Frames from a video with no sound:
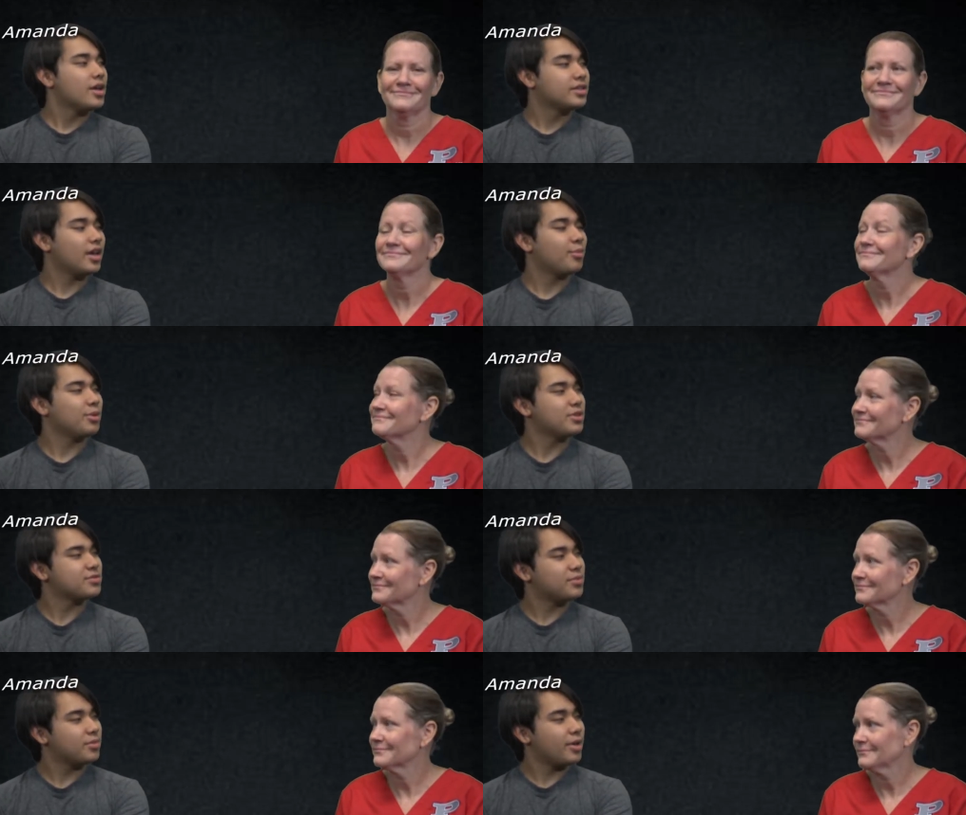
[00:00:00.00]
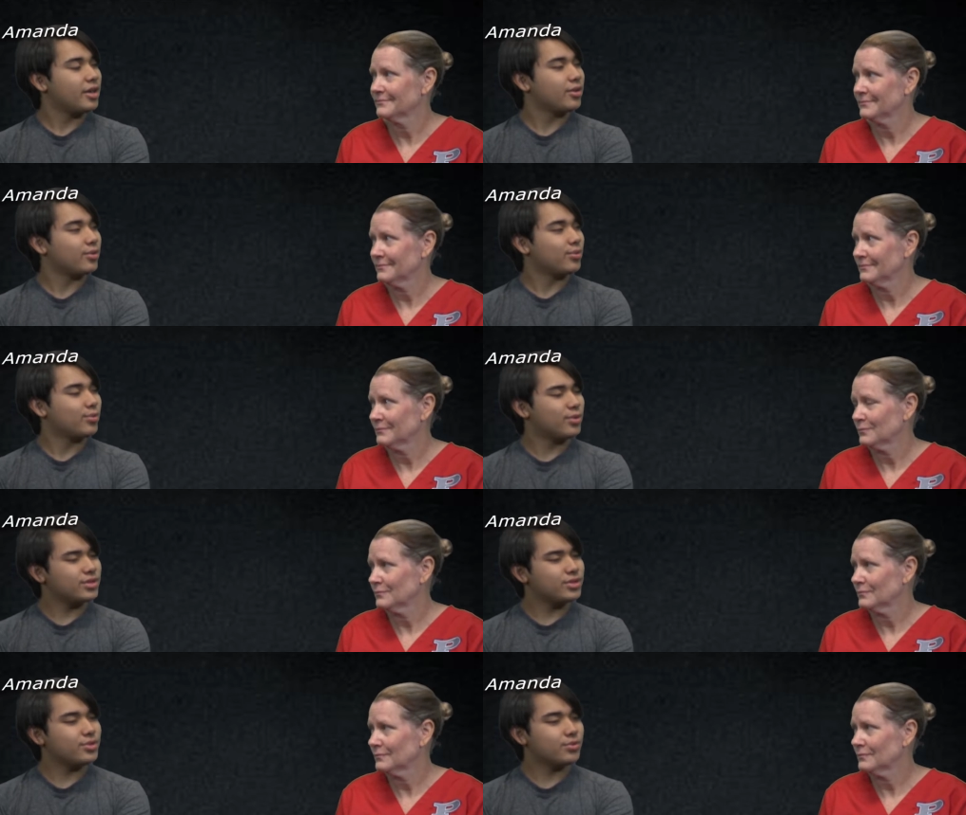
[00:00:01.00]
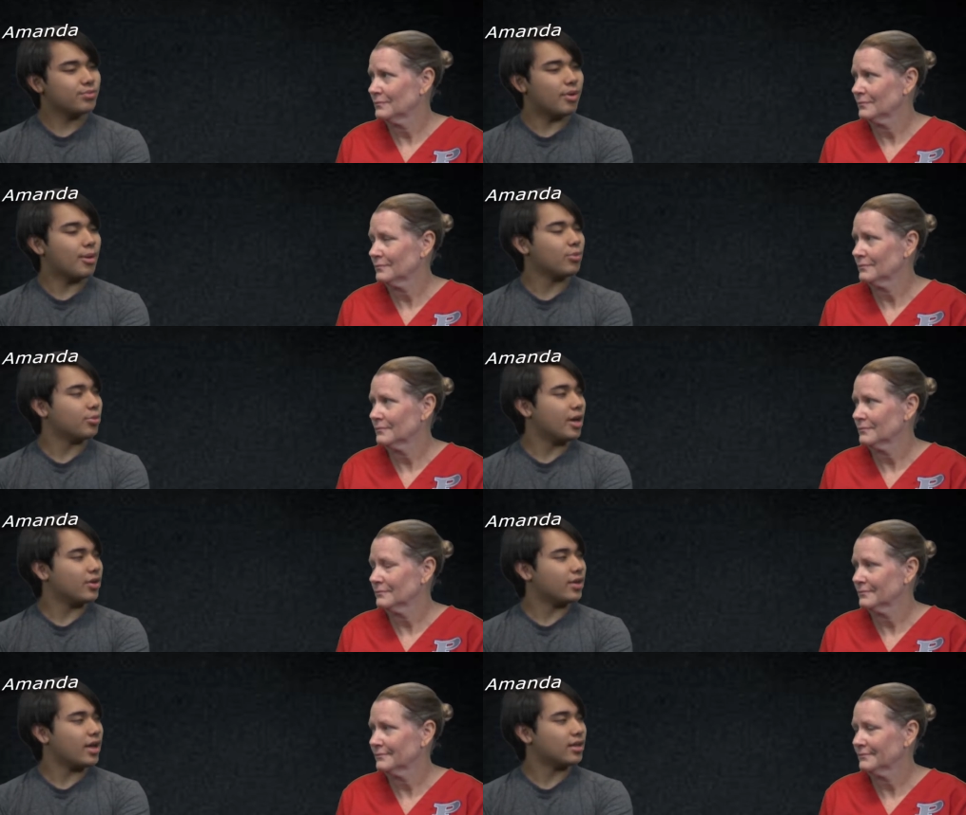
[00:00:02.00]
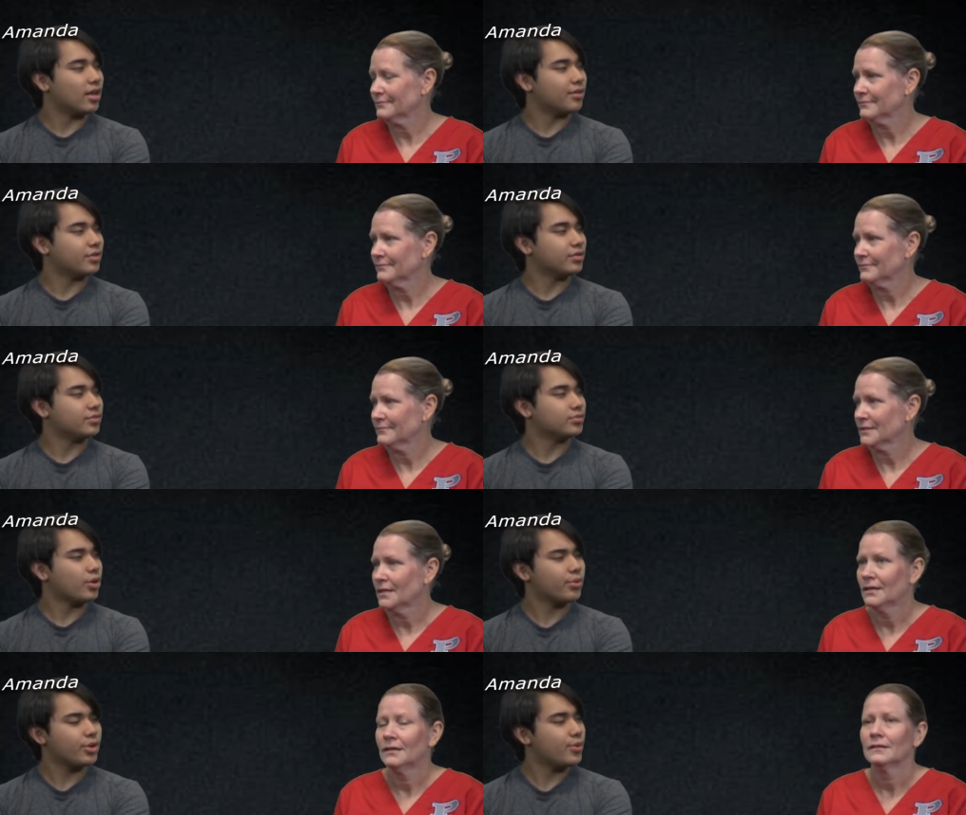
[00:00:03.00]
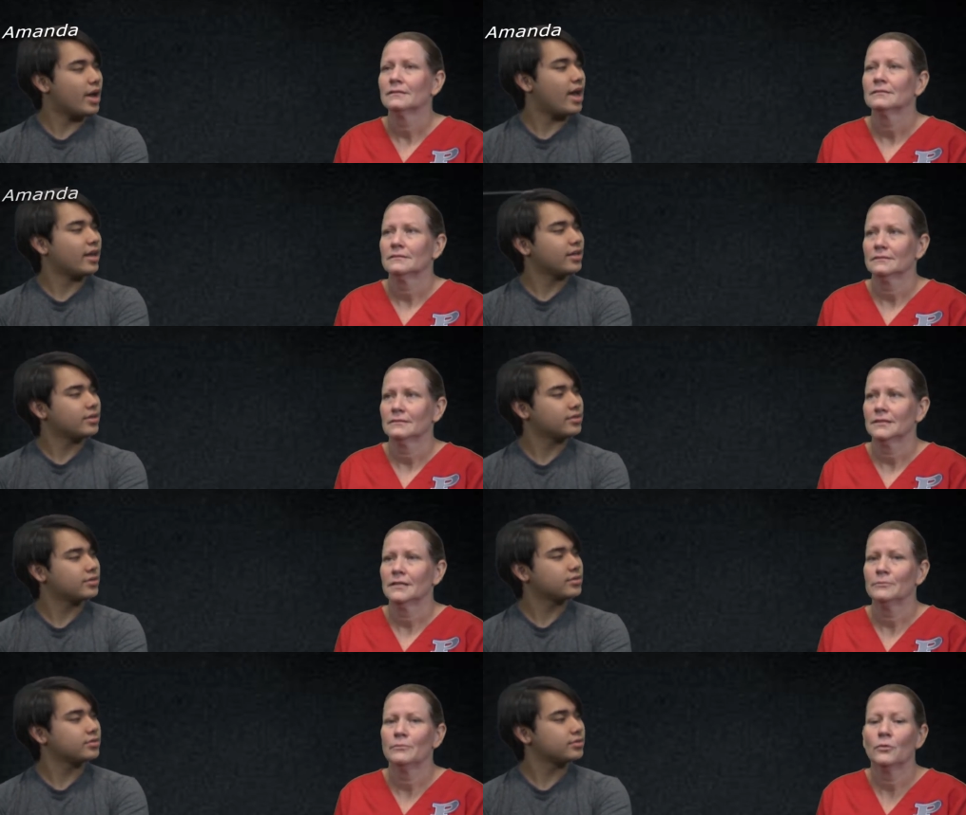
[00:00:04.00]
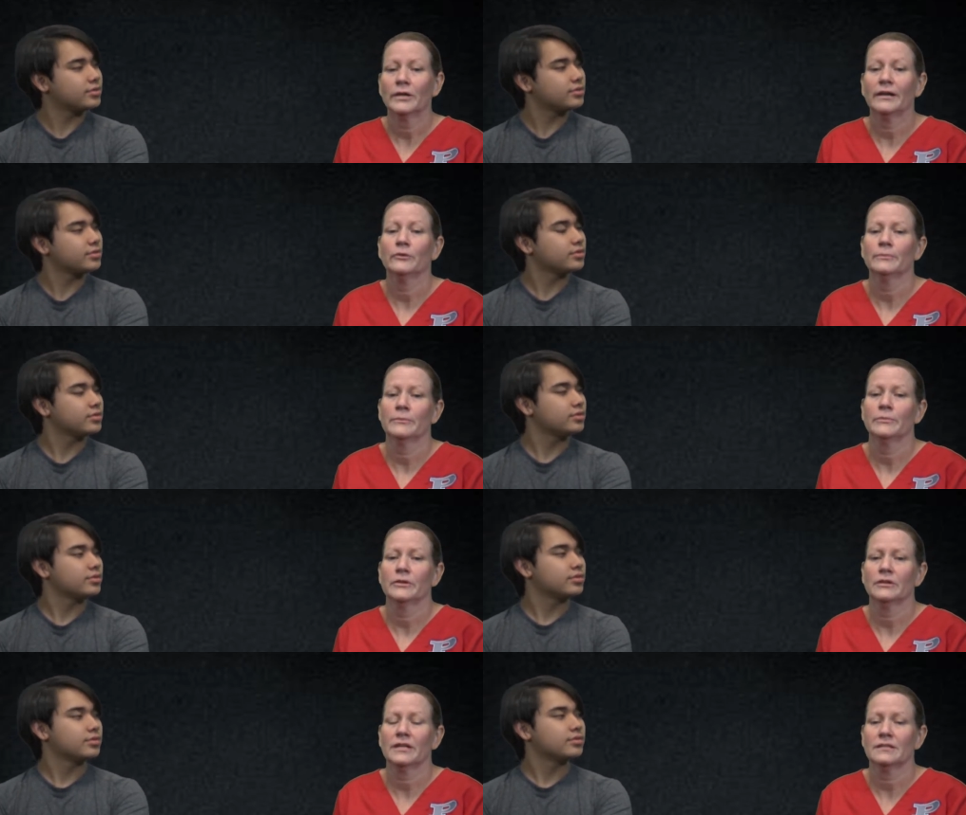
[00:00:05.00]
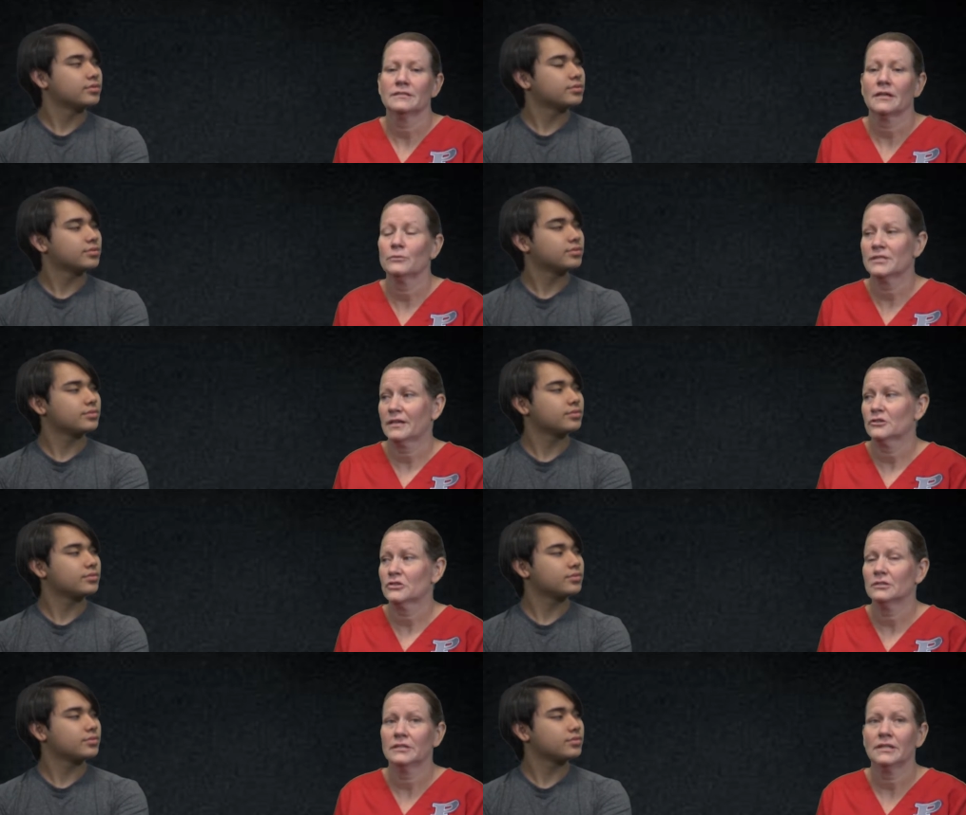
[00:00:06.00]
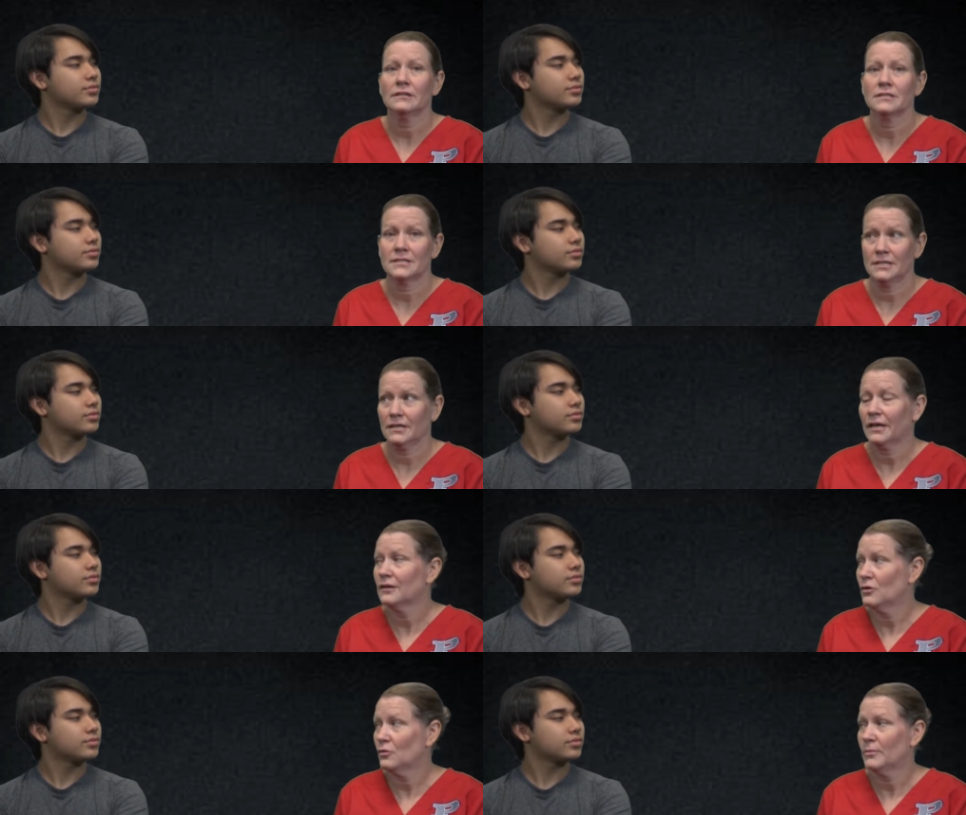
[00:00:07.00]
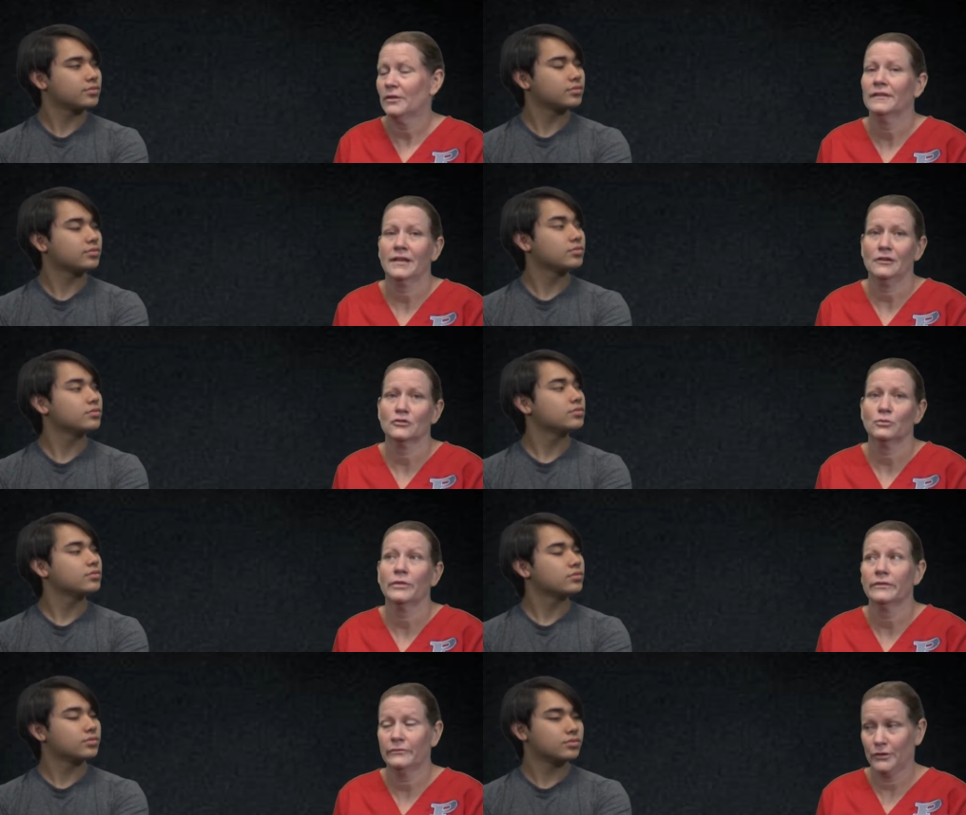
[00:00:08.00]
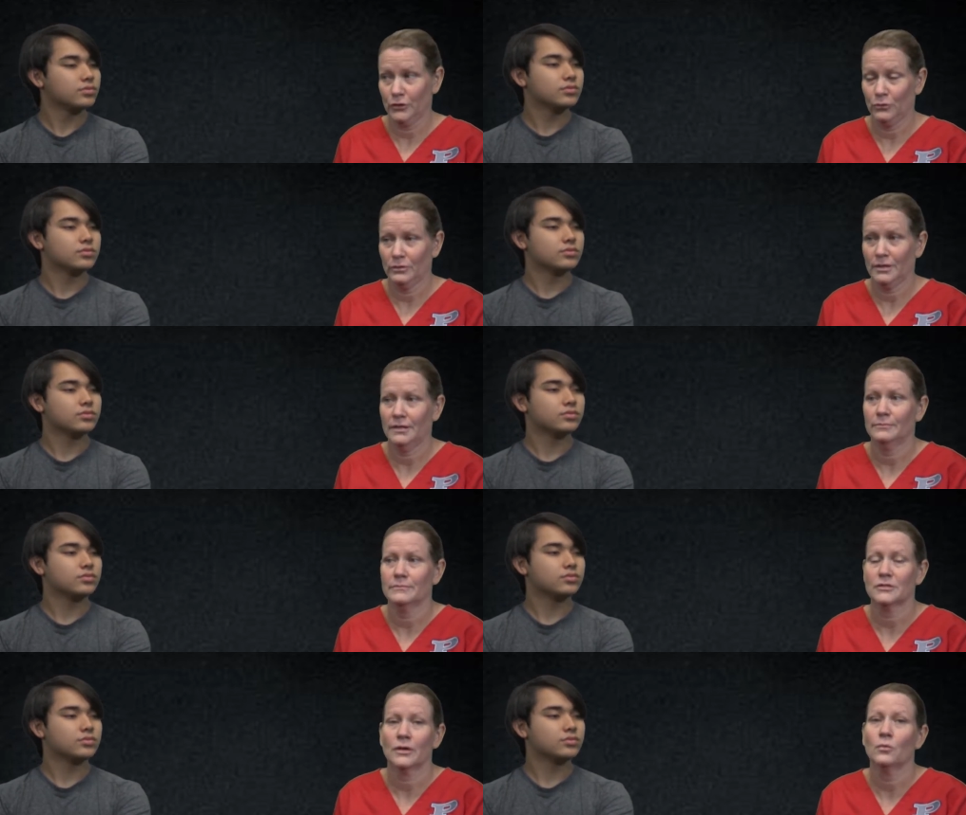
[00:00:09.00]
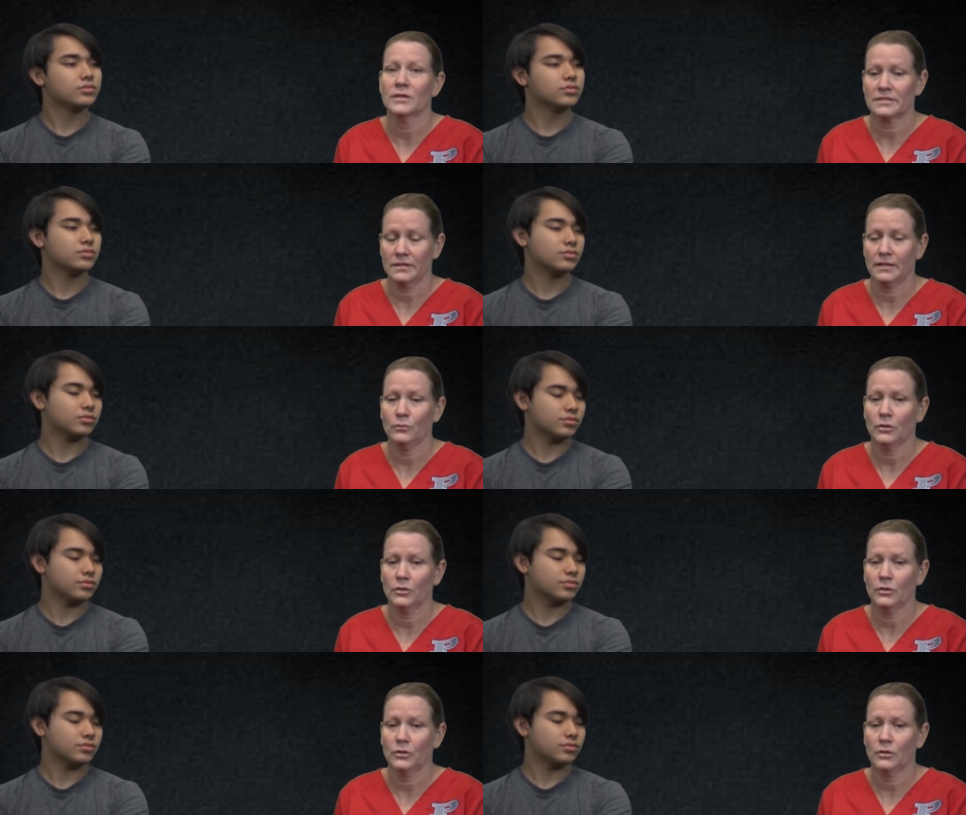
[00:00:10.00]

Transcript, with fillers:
Speaker 1: Tell me, Miss Amanda, what do you remember about 9 11? Where were you at?
Speaker 2: Um, what I remember is I was actually sick at home on the couch with the flu. Um, so I was not at